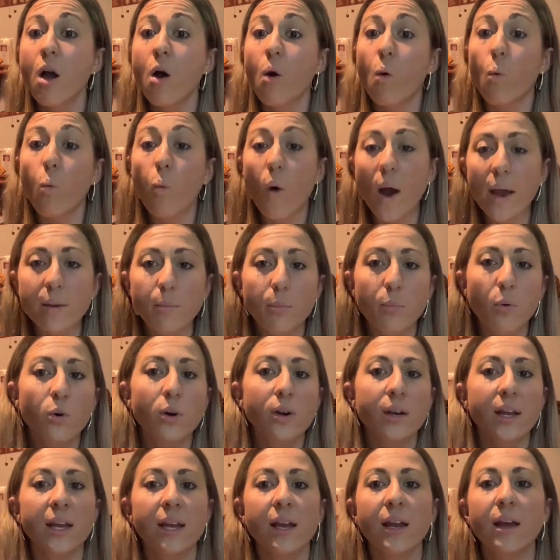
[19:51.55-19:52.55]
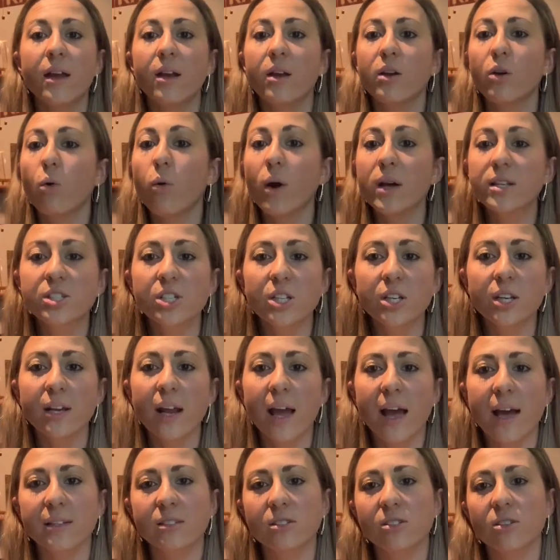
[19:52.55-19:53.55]
whiteboarding, question and
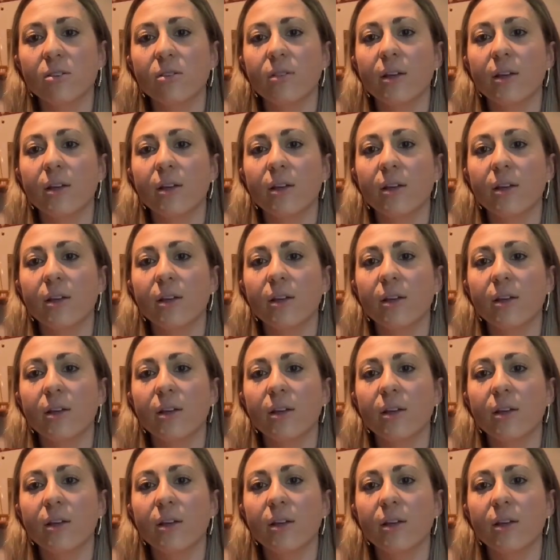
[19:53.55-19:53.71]
answer.